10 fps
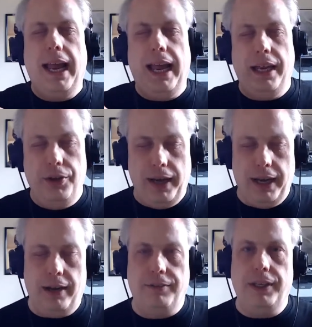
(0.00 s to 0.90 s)
and you
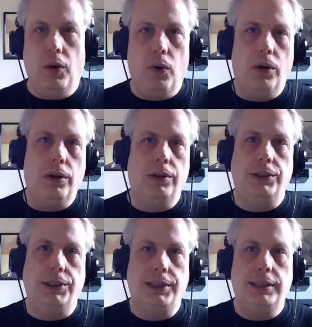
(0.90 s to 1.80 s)
have the
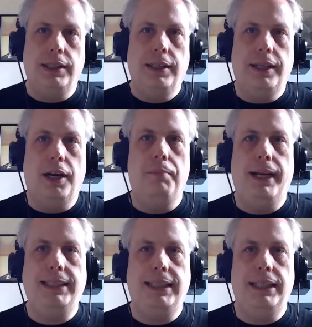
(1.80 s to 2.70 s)
oracles that are
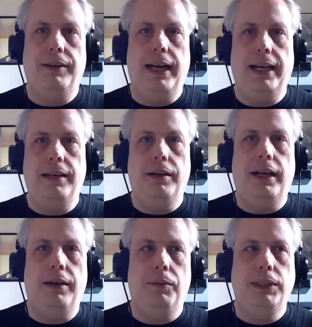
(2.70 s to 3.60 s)
based into it. And it
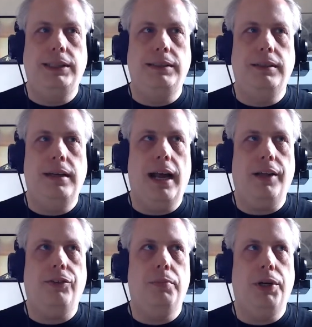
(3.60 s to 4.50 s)
it was
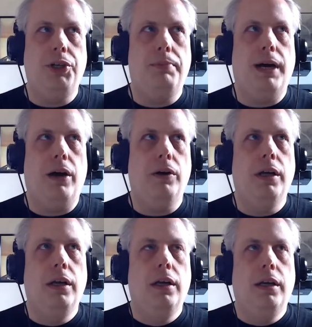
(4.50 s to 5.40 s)
not so much about
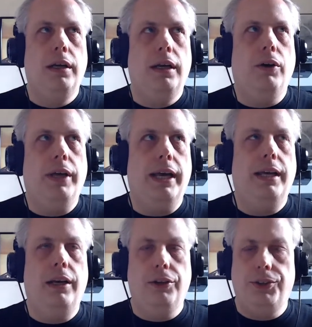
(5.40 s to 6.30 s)
okay,
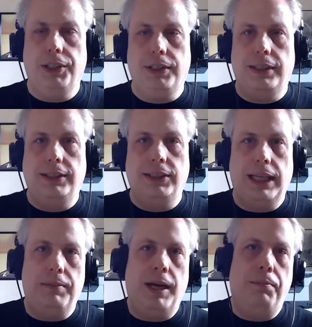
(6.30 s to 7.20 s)
here's this
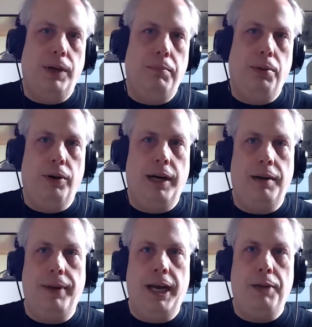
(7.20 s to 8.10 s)
semi
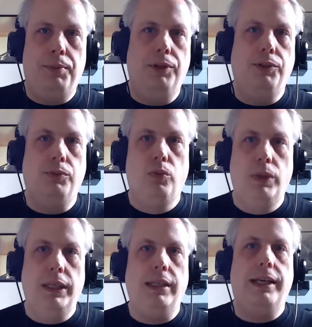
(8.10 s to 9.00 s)
pre-programmed path, but it was
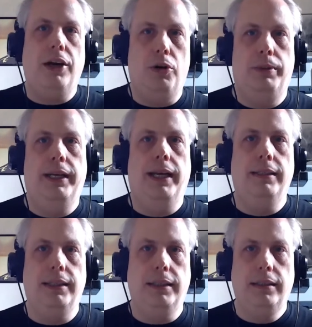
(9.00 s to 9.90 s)
really open
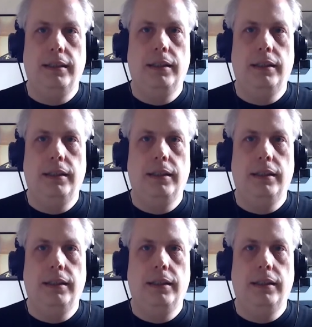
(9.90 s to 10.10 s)
ended.